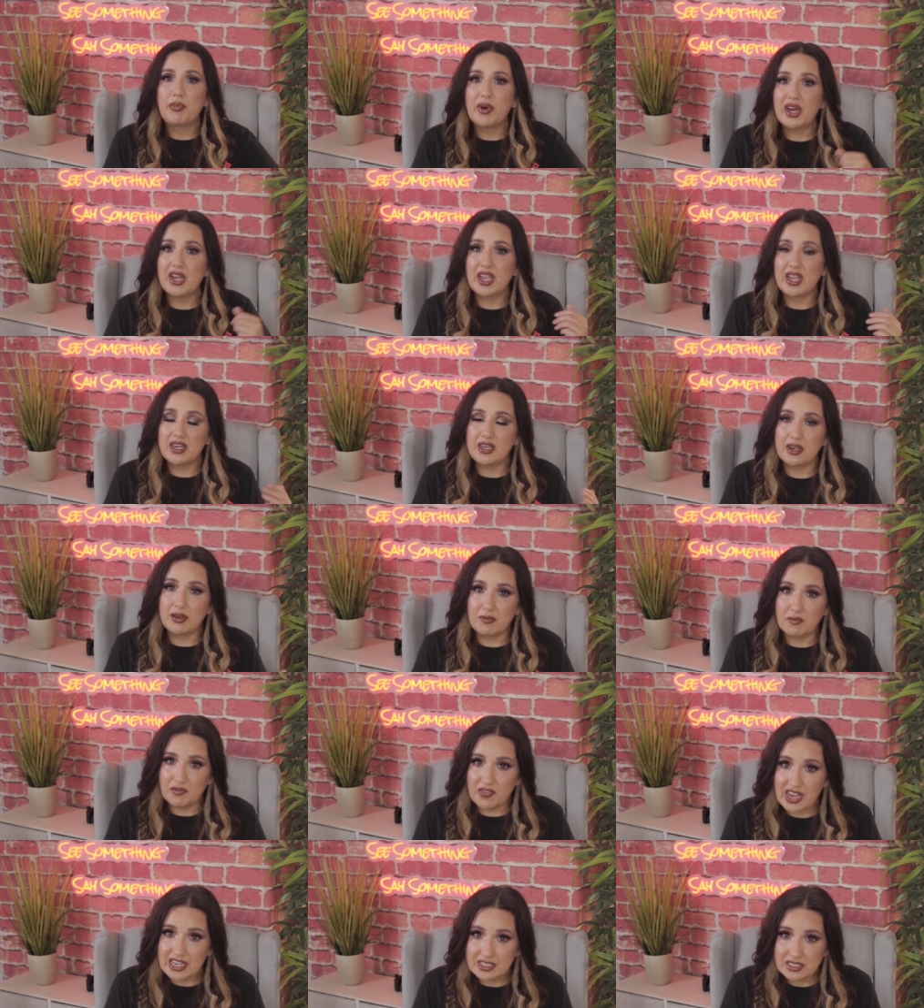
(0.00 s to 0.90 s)
But an
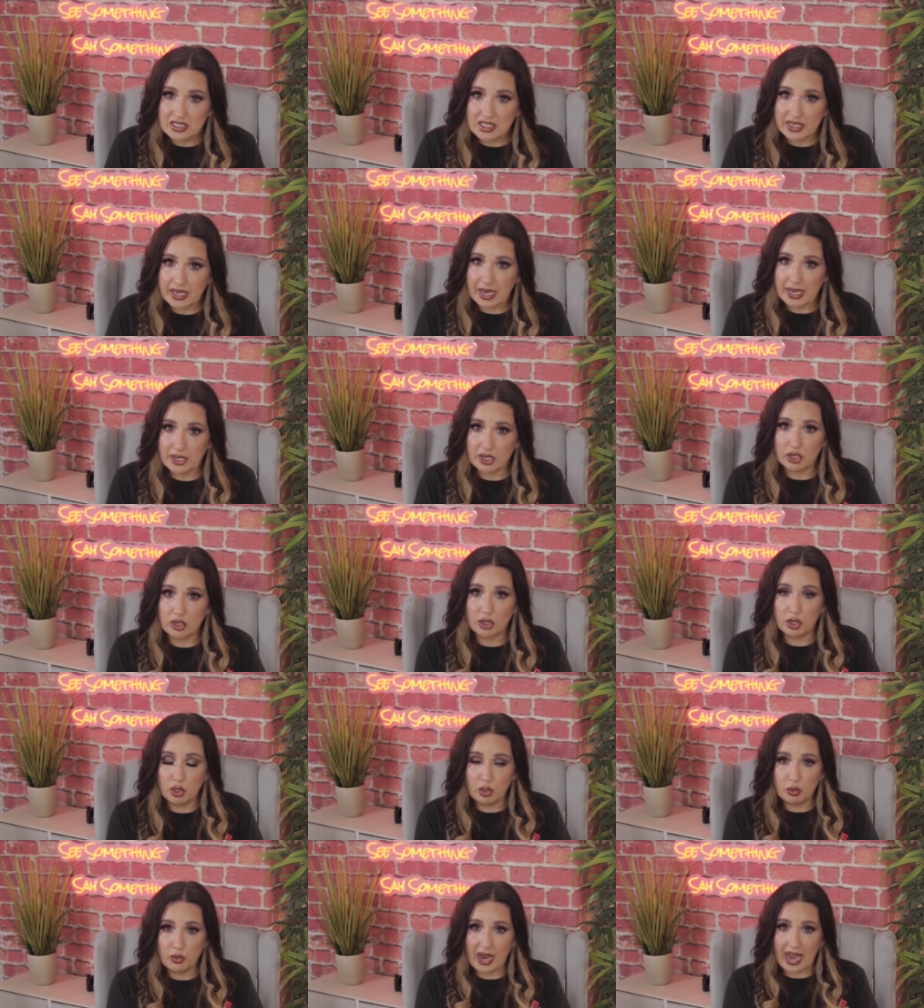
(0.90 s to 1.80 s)
investigator
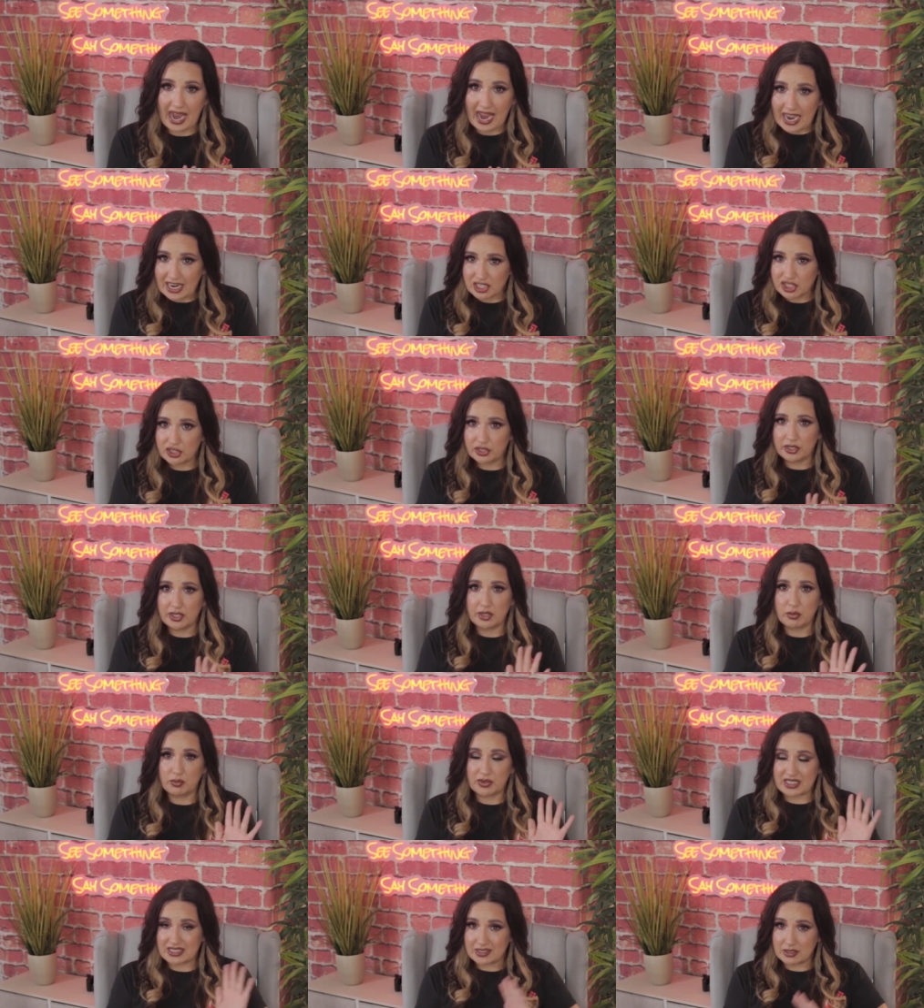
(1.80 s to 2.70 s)
who
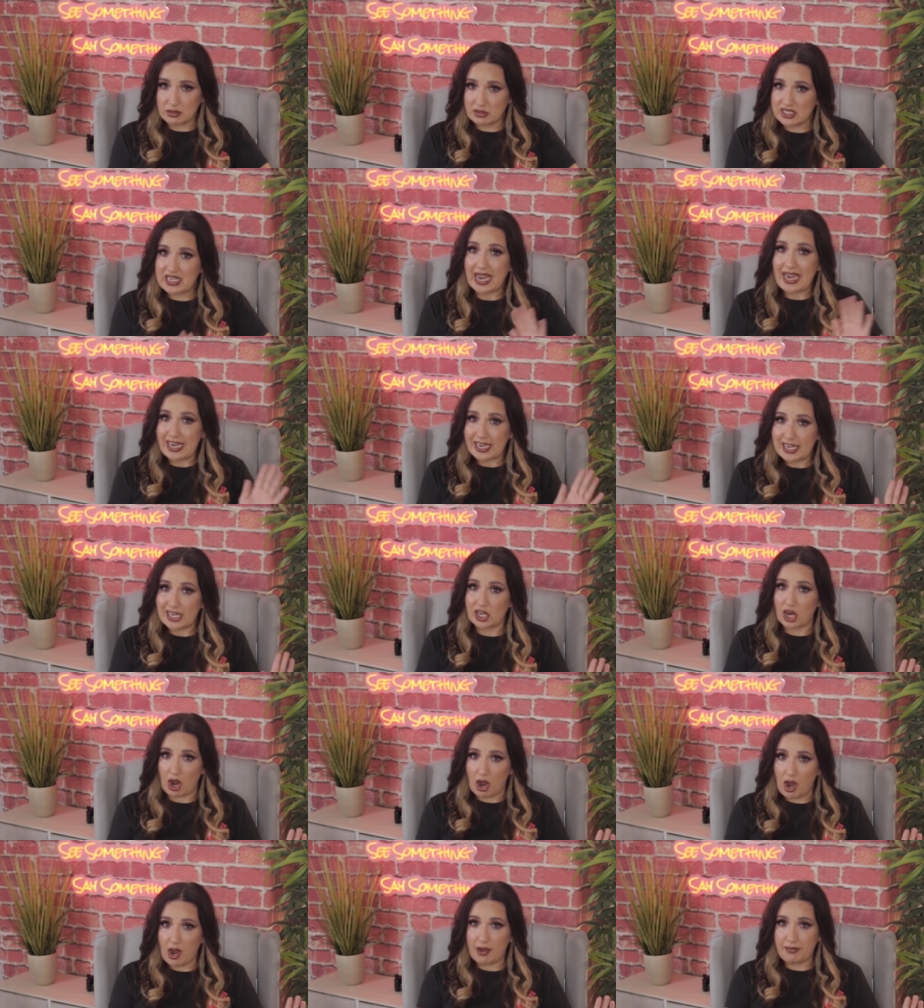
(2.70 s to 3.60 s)
actually was
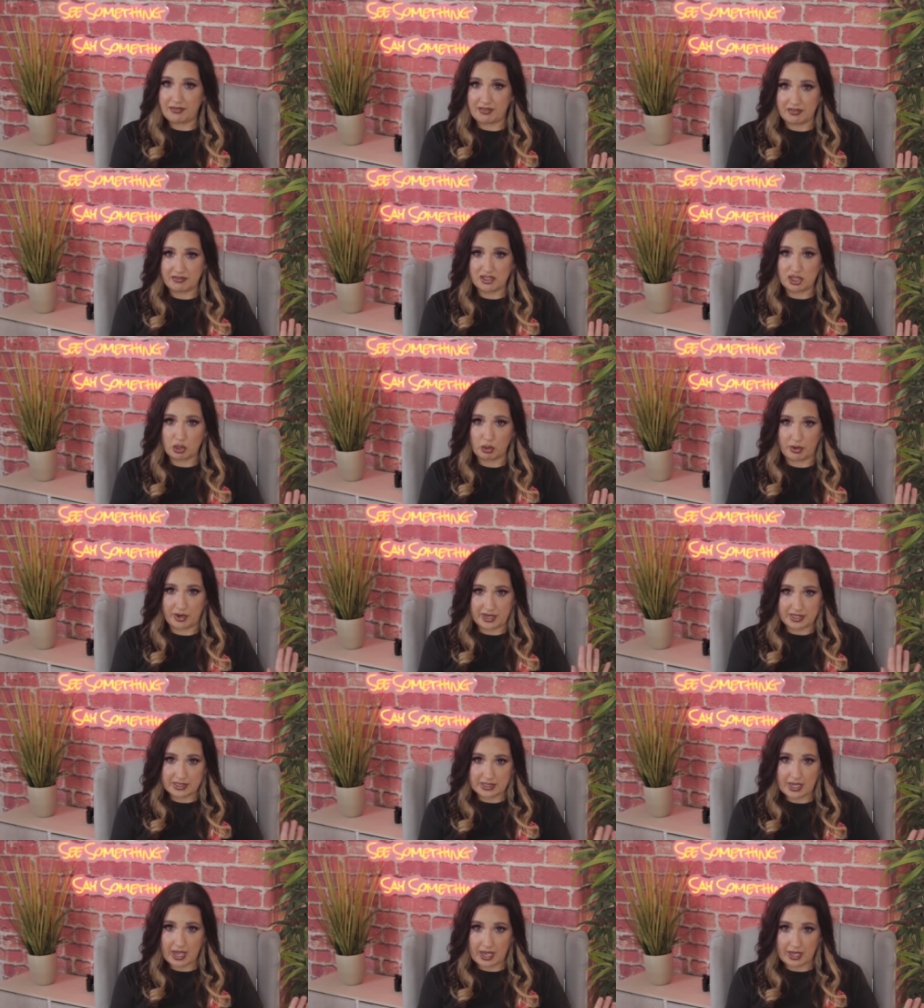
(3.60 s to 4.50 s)
taken off of
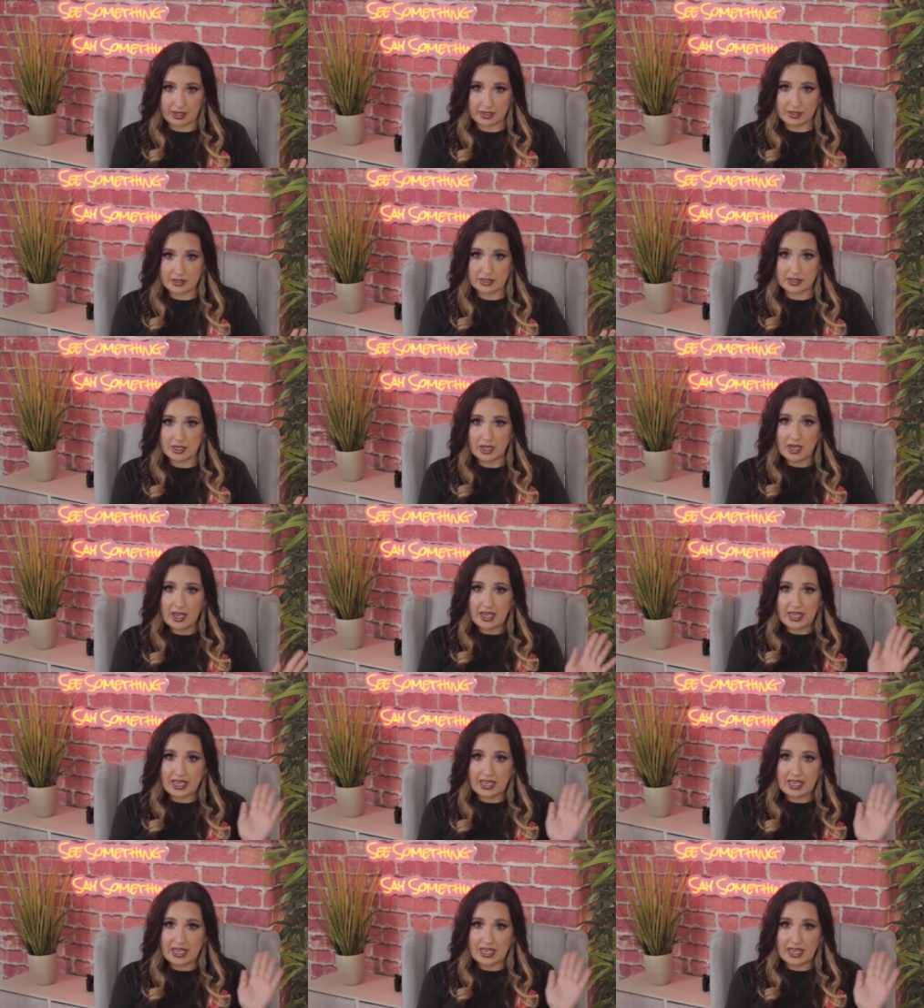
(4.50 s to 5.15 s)
Tori's case,